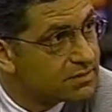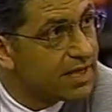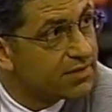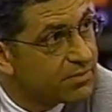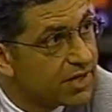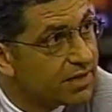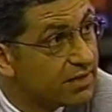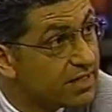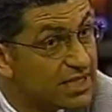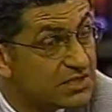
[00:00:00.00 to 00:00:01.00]
South
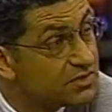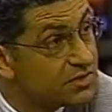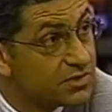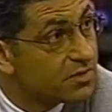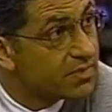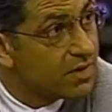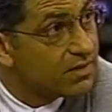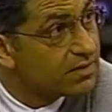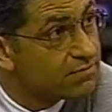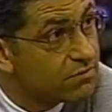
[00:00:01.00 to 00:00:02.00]
America, and Eastern Europe, and
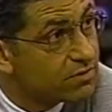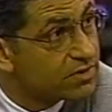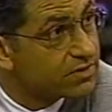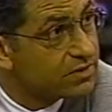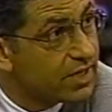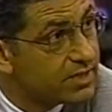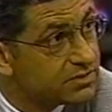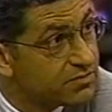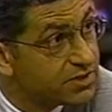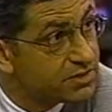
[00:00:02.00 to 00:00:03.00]
all the former
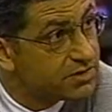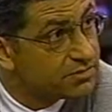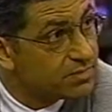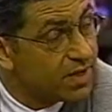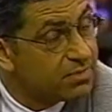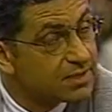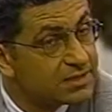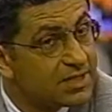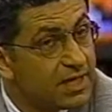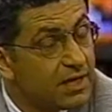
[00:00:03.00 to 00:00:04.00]
Soviet Union
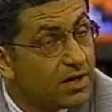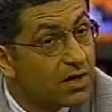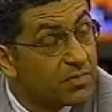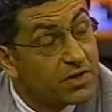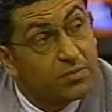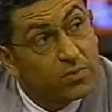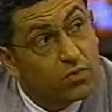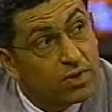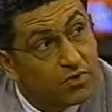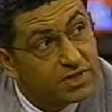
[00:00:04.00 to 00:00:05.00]
republics are becoming
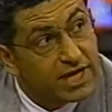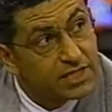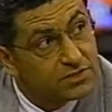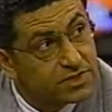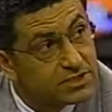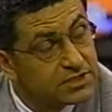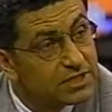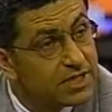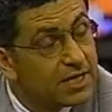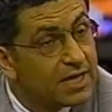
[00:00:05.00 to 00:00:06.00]
more and more dangerous.